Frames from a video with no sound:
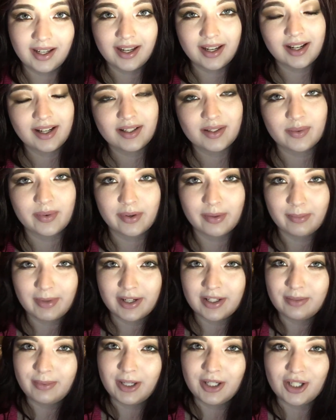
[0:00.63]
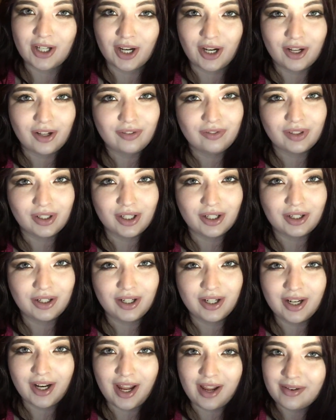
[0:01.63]
Hey guys, welcome back to my channel. If you're new
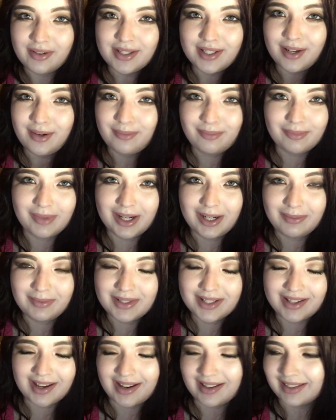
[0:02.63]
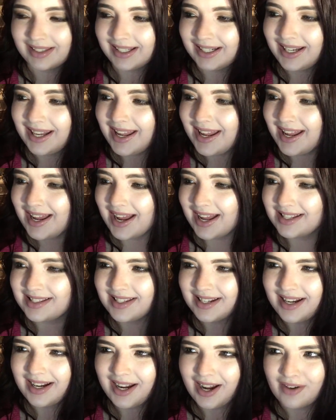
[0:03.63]
here, hey what's up? My name is Katelan and
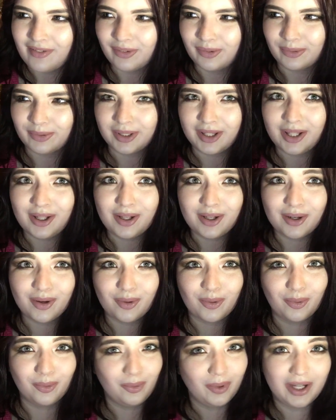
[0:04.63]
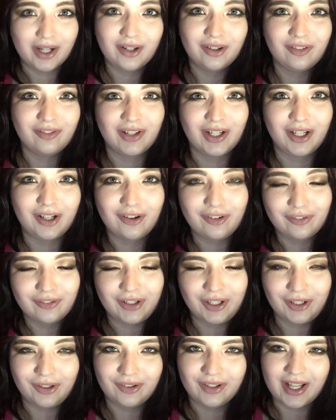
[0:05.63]
today I have a really weird video
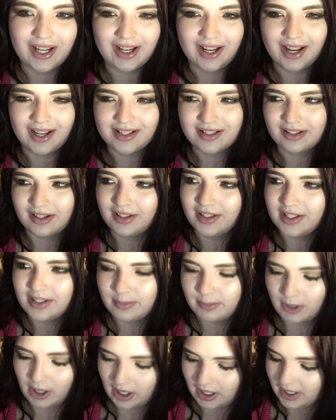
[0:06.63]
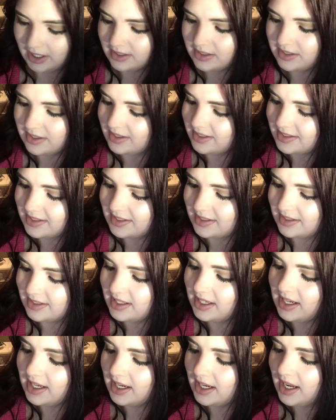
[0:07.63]
for you. Like I saw this product. This is
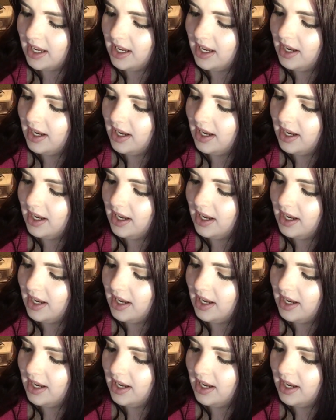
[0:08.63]
the